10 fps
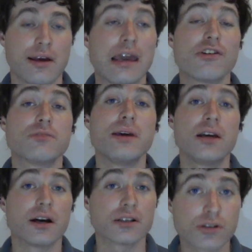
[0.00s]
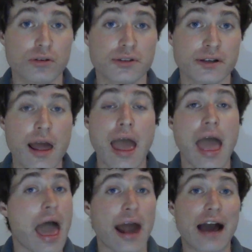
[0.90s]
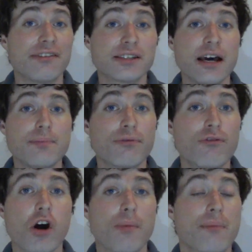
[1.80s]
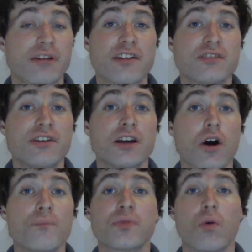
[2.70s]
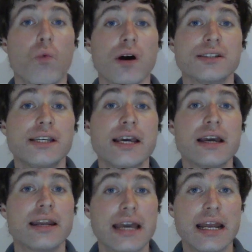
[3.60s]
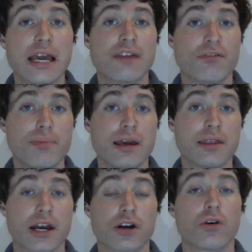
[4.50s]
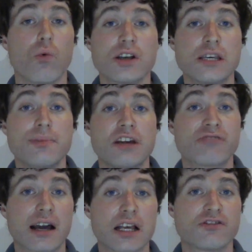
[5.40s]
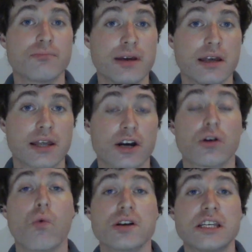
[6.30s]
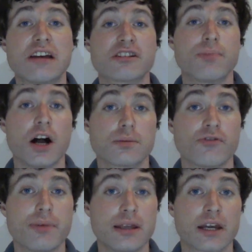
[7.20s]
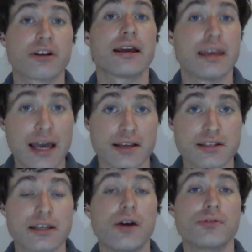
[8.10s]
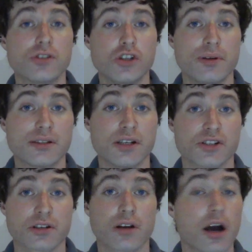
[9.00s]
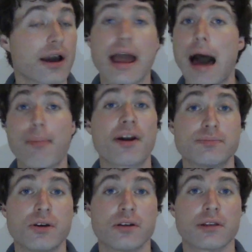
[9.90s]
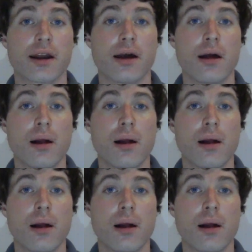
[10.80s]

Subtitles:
He was being assaulted. And I've said before in my previous video, was he an idiot for being there? Was he being reckless for being there? Was he irresponsible for being there? Yes, it was a stupid decision. Okay, I'm not disputing that.